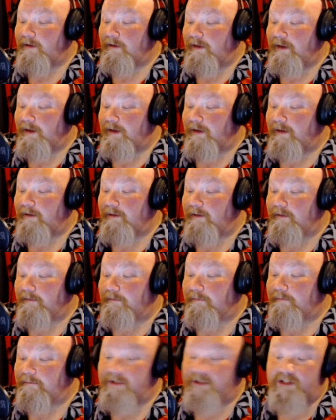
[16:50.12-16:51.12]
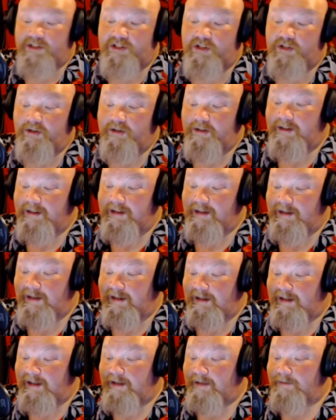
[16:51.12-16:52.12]
Um, this is a good thing.
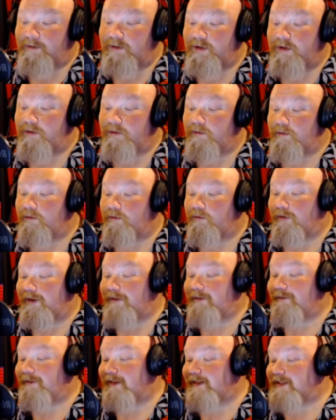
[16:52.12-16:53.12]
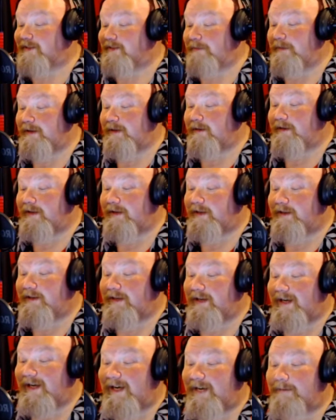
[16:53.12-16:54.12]
It gives you great flexibility
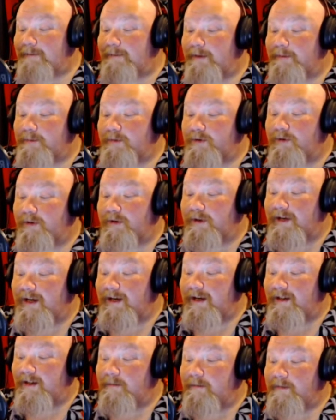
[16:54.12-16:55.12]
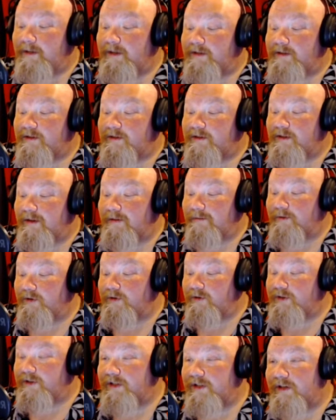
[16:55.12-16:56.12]
to amp up certain elements of
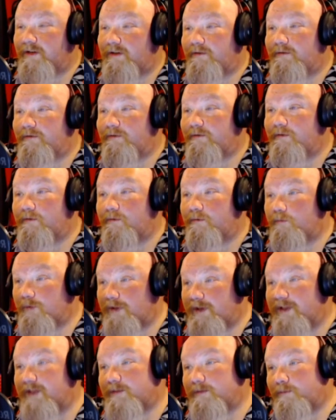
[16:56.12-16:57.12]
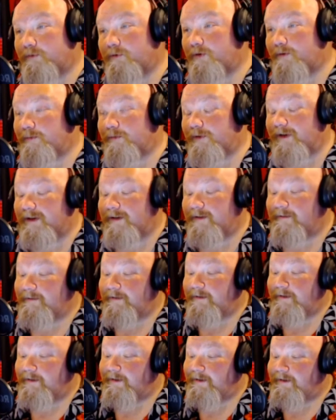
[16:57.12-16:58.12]
yourself when it's appropriate.
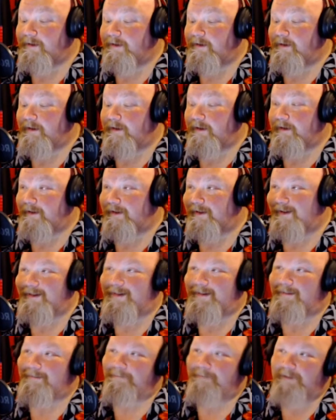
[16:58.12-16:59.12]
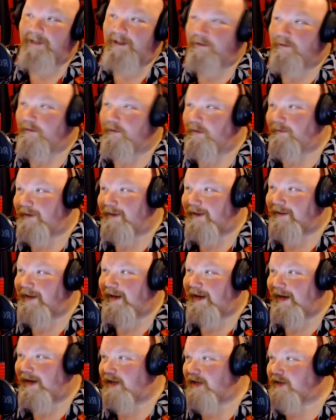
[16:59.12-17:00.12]
Like, you know, around
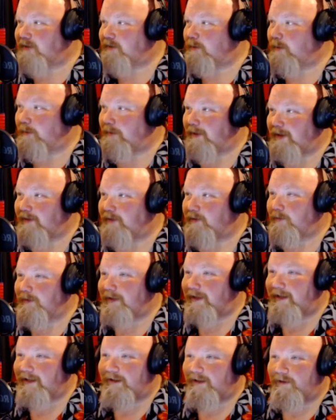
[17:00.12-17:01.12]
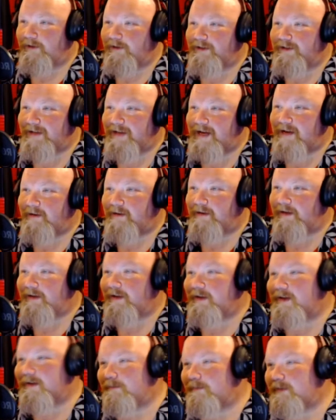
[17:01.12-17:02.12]
the house where we're not doing anything on a Saturday,
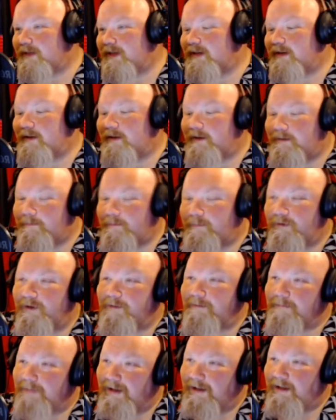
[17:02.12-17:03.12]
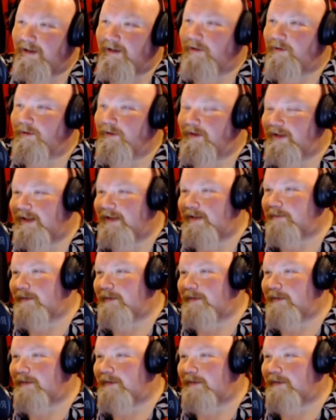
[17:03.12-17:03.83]
you can be pretty mellow and laid